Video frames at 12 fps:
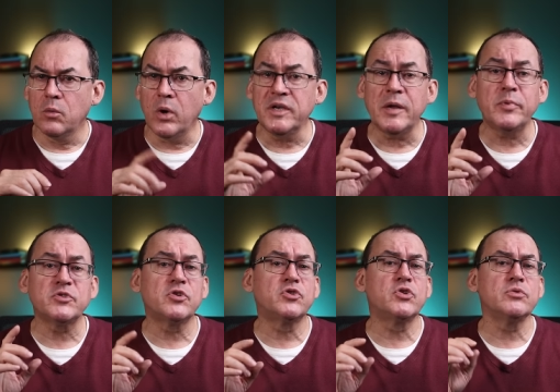One tip is
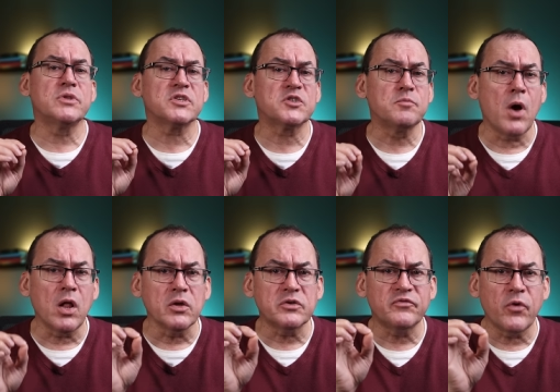to choose the
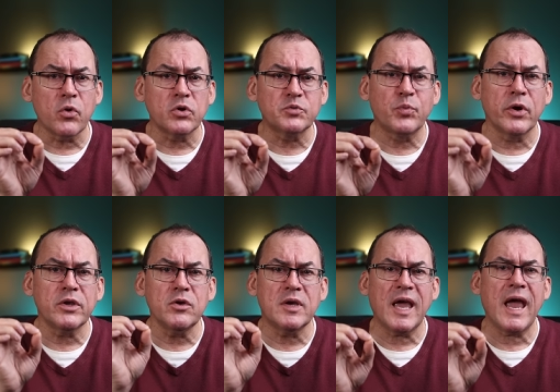smallest focus
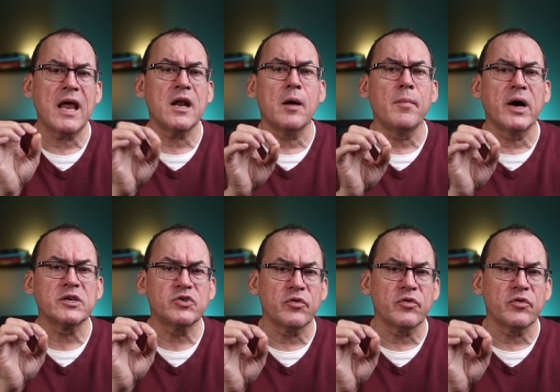point you can amongst